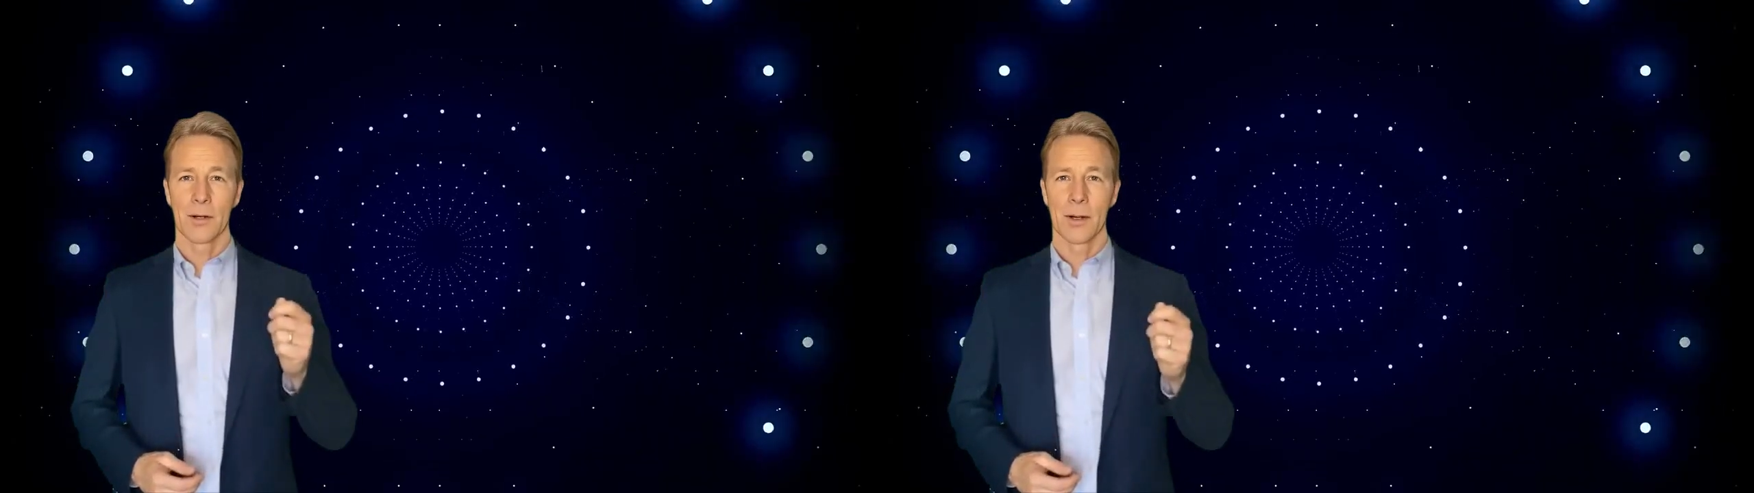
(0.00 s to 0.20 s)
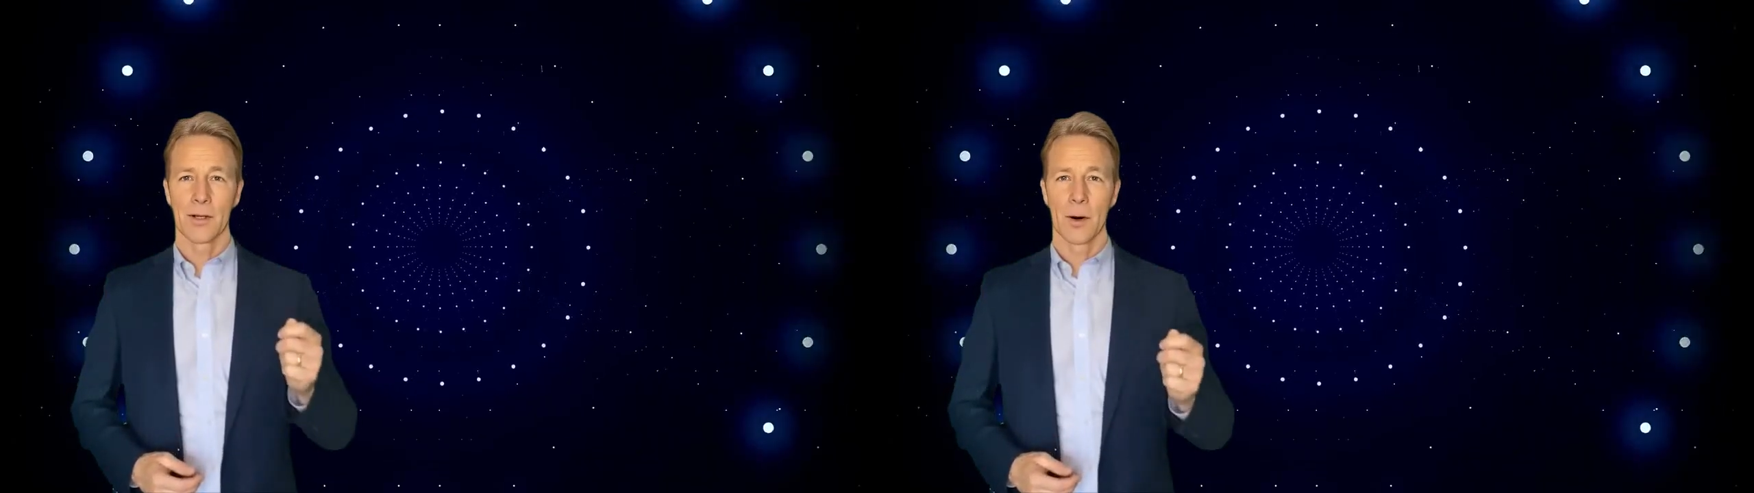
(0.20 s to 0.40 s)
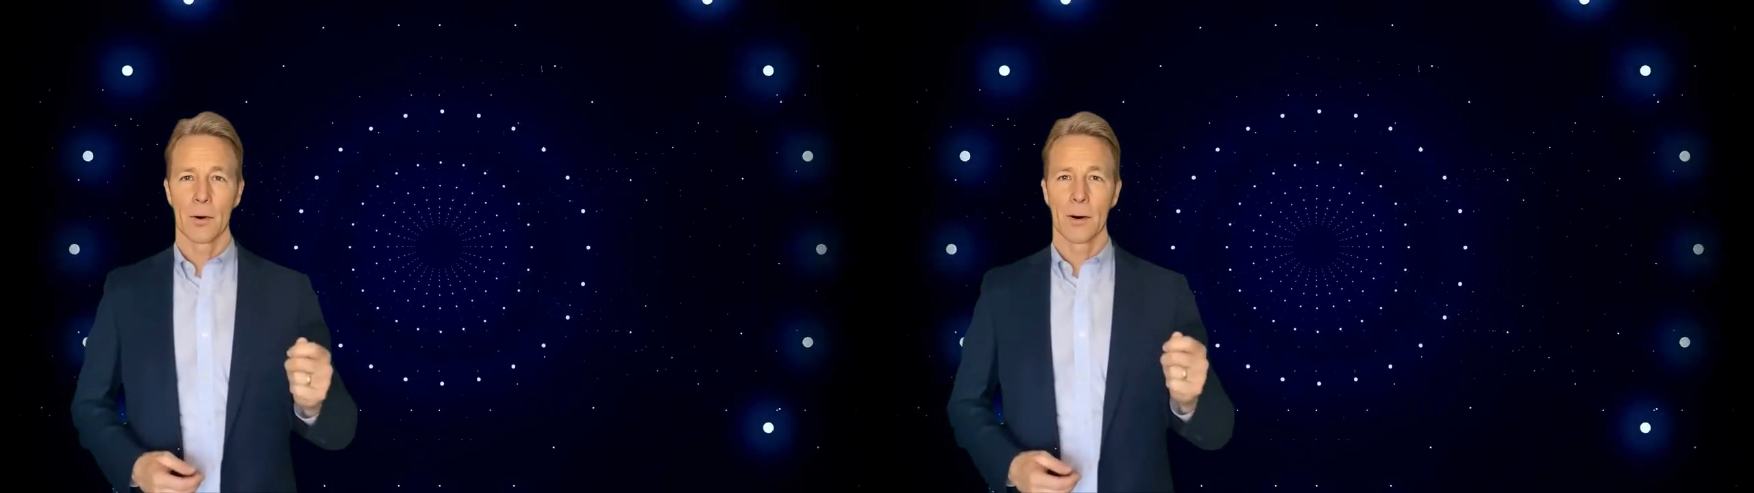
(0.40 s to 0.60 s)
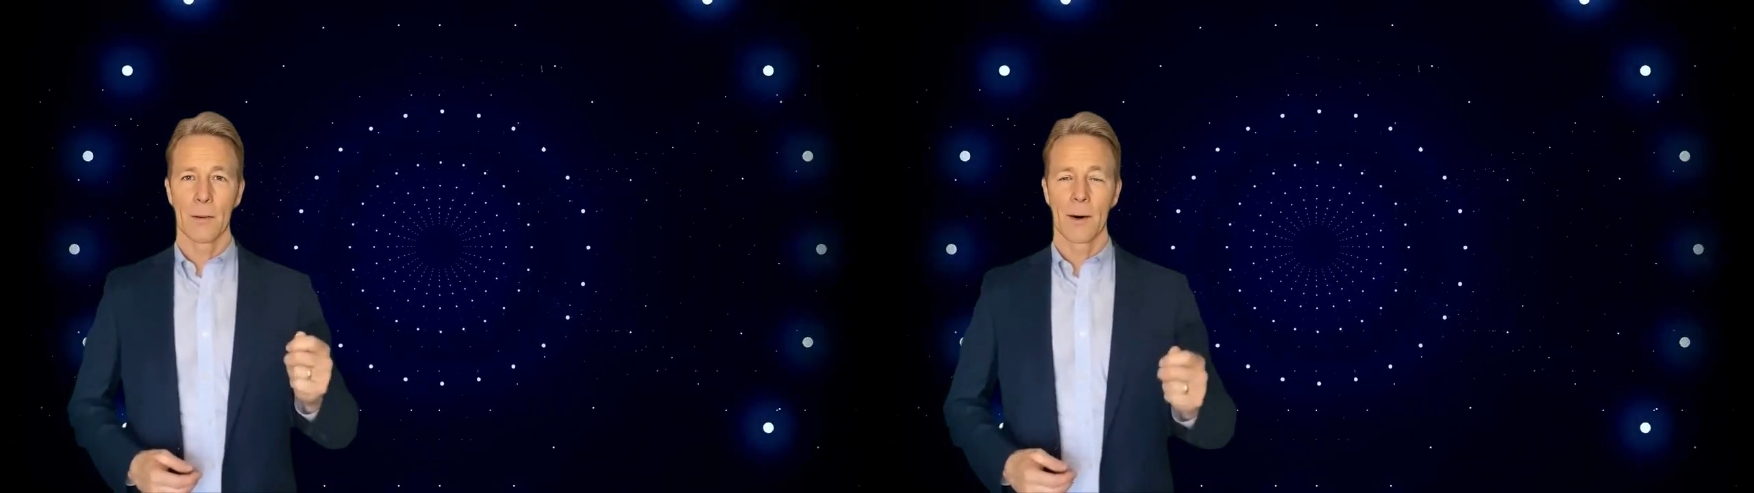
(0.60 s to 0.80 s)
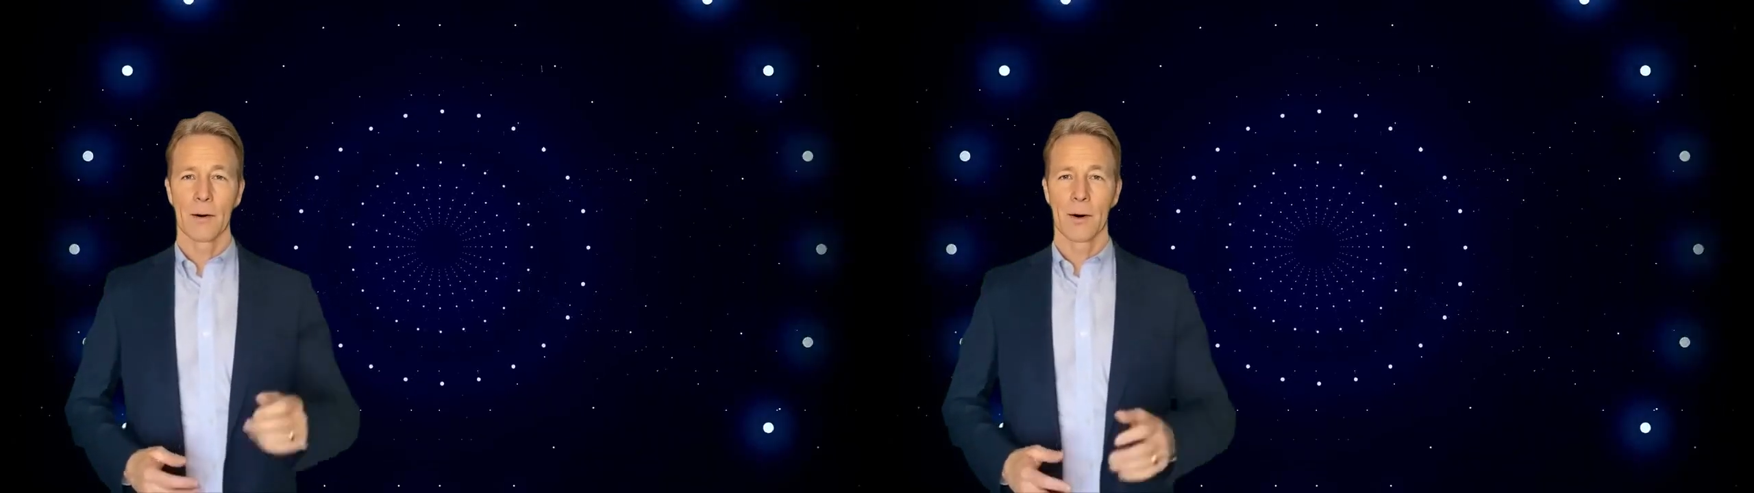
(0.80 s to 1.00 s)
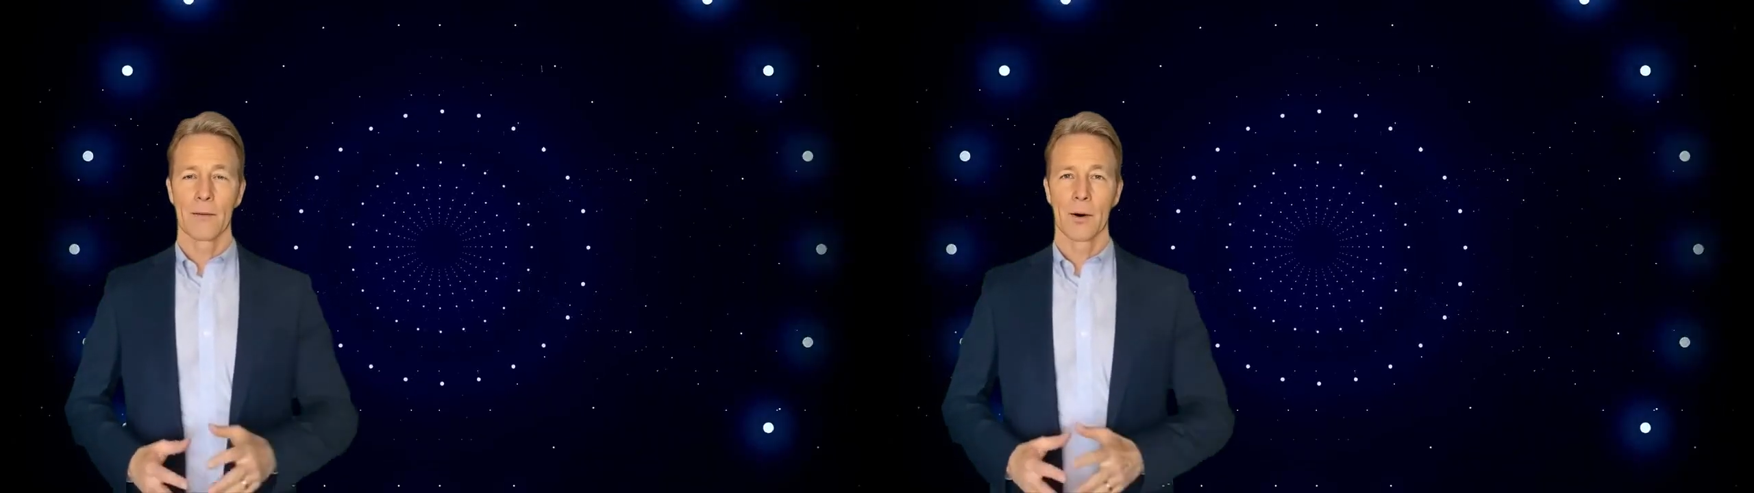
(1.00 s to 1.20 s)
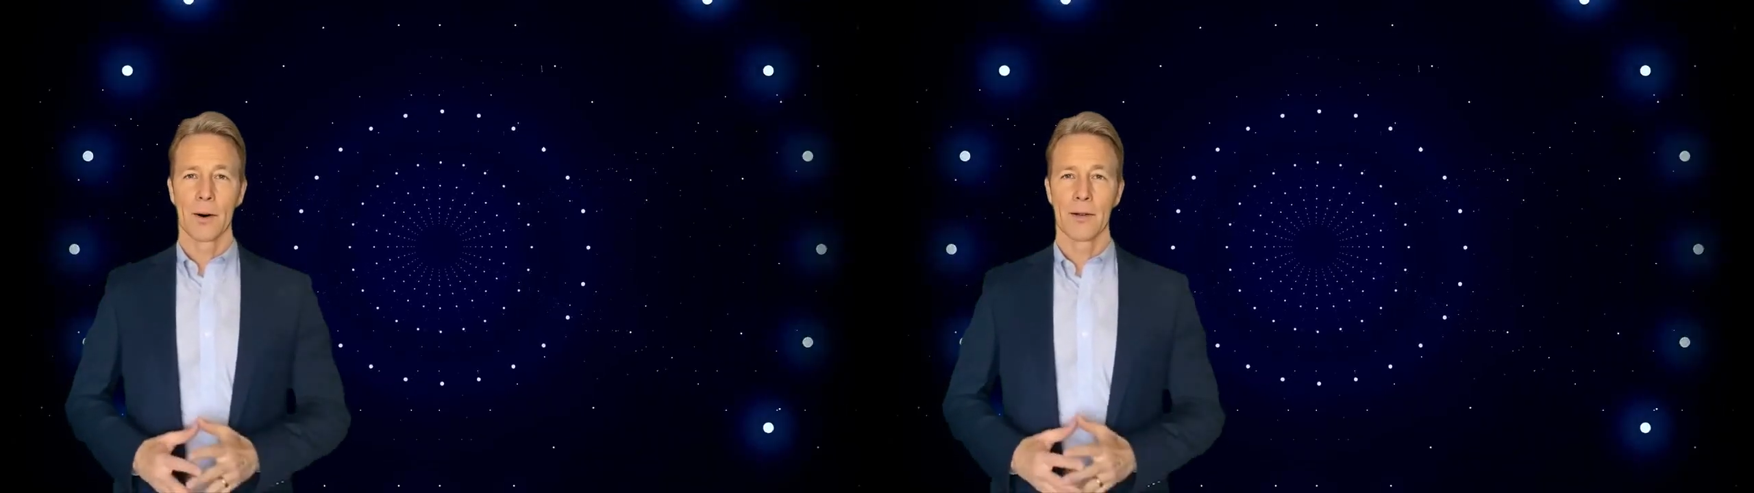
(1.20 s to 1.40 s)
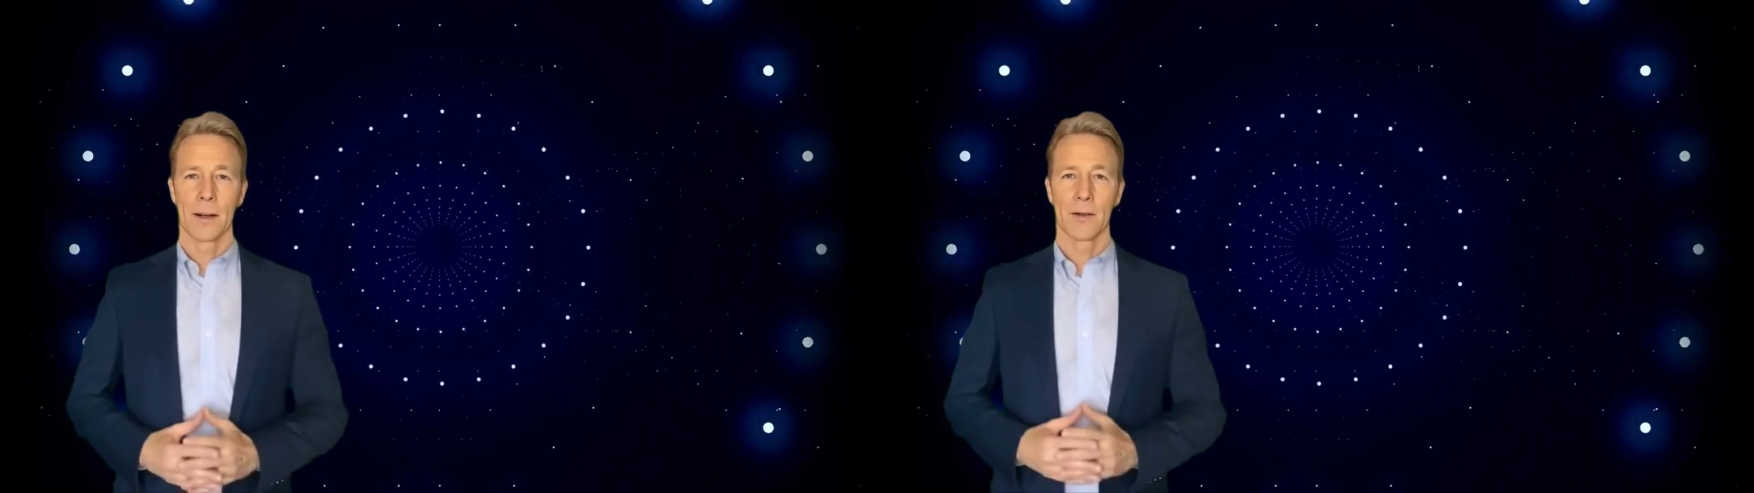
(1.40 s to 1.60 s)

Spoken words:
to the total amount of goods